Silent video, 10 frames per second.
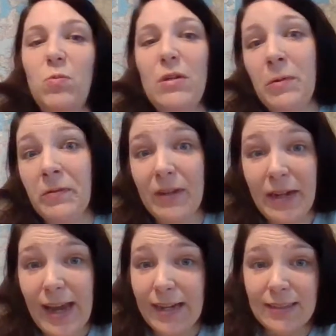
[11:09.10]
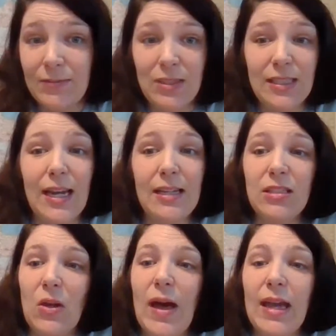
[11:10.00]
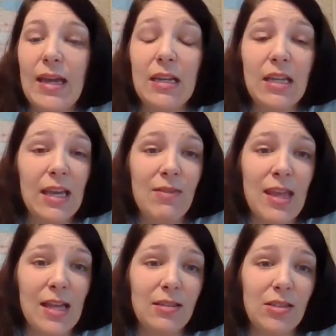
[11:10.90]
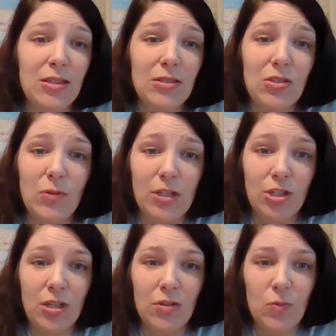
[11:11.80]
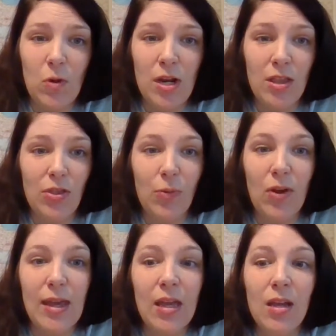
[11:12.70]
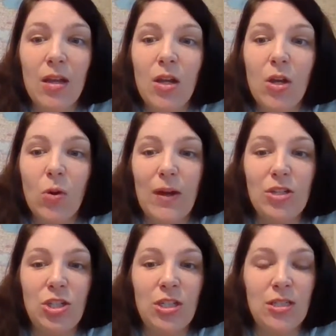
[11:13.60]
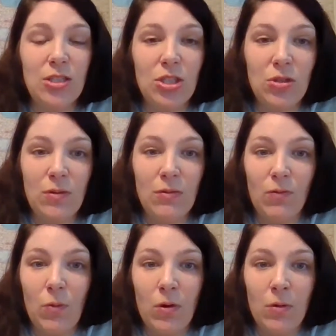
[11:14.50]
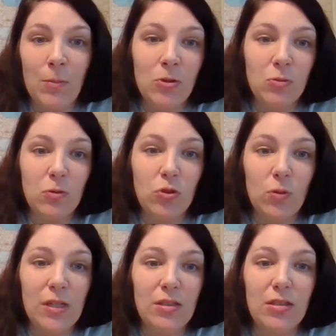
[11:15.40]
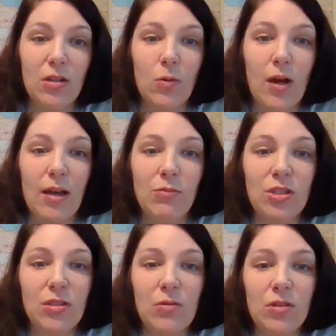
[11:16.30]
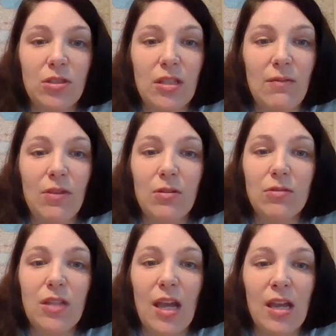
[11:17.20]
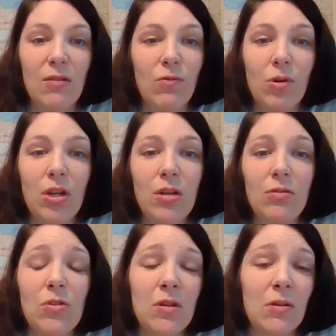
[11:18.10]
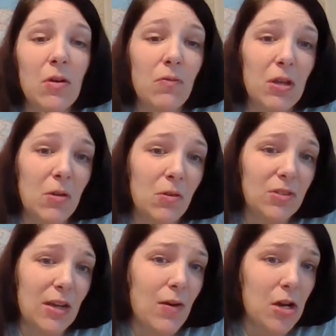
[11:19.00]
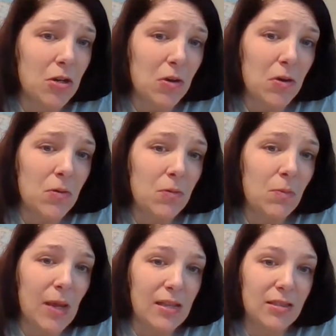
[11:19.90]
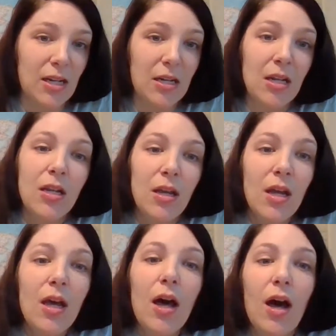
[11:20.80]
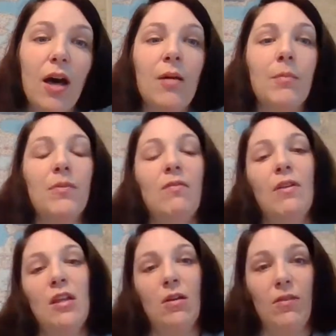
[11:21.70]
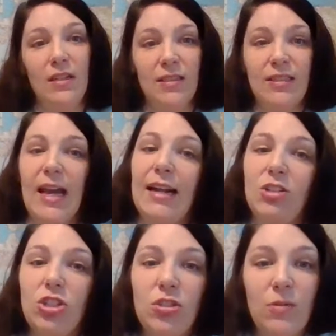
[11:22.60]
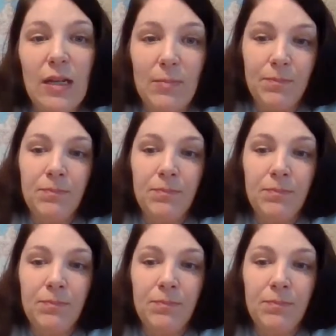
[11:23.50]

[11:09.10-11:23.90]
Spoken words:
We weren't very active today, so I gave the answers to questions 1 and 3. Questions 2 and 4 were multiple choice, so I'm just going to leave those hanging for you. You can go figure those out on your own based on the video that's attached to it.